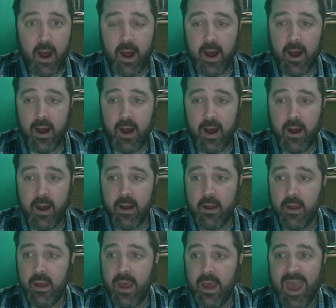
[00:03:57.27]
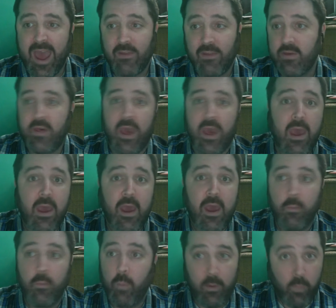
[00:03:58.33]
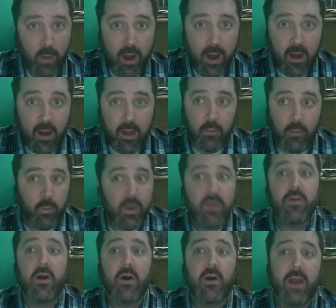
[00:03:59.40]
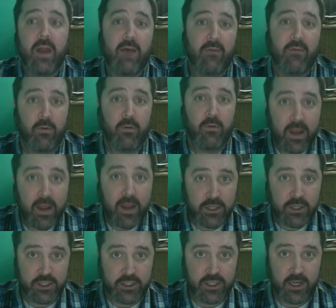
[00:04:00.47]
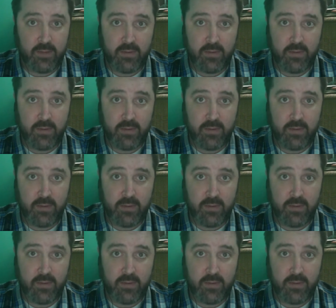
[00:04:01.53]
uh, and say it went well and we started having a relationship,